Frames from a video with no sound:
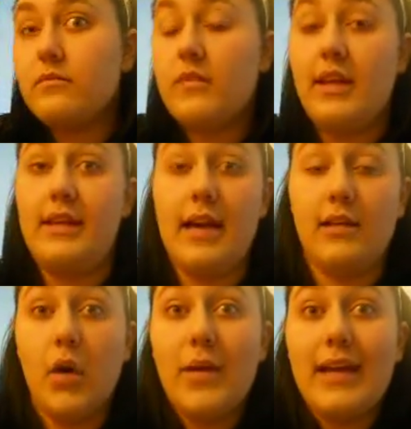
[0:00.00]

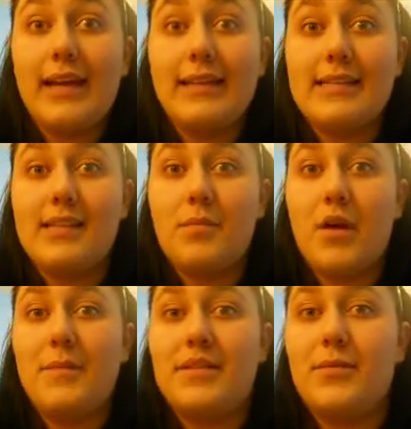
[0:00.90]
yellowy, I guess that's the
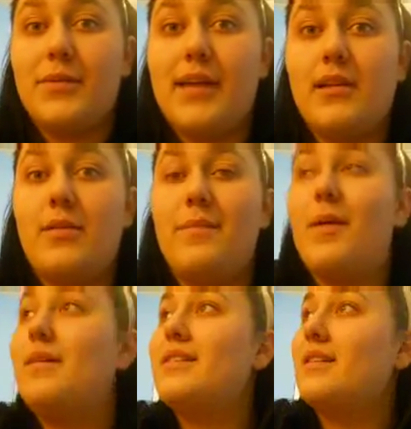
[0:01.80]
problem. It's real yellowy.
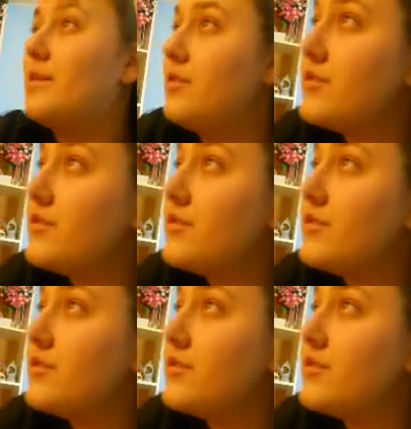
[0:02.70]
Maybe it's because I